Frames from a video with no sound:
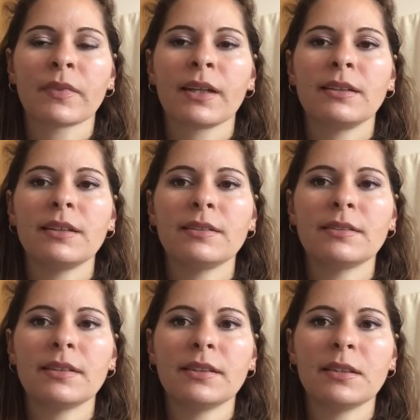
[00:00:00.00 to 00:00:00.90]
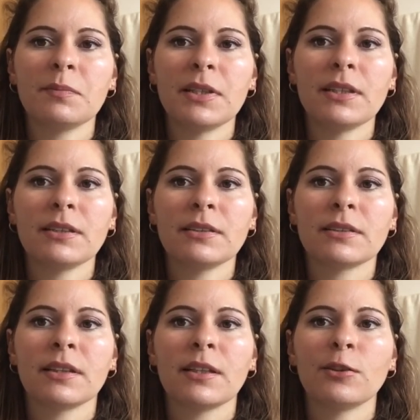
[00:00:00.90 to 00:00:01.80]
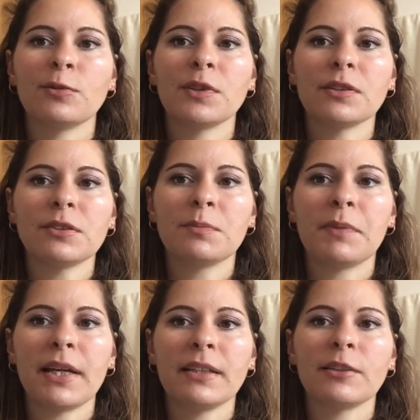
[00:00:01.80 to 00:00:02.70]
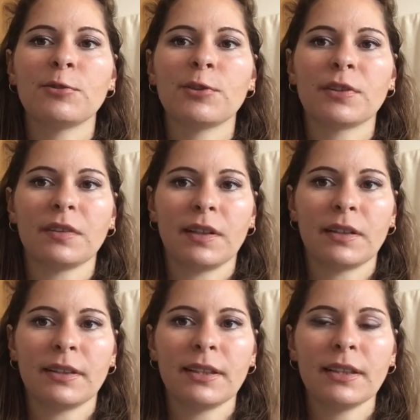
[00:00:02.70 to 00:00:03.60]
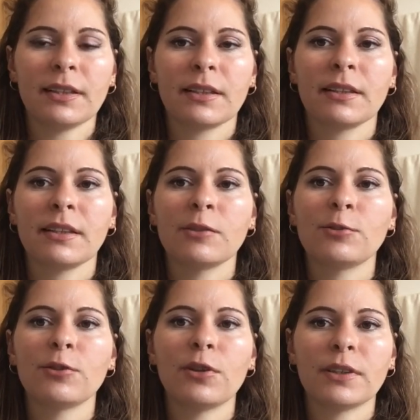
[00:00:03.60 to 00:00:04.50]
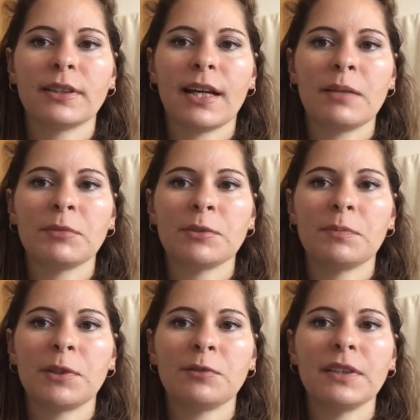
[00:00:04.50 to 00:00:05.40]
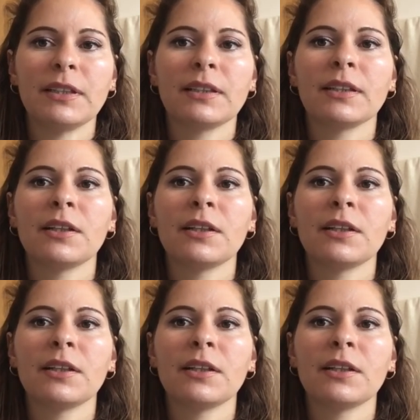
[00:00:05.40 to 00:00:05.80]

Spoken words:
These 30 minutes you will spend for learning 4 times per week,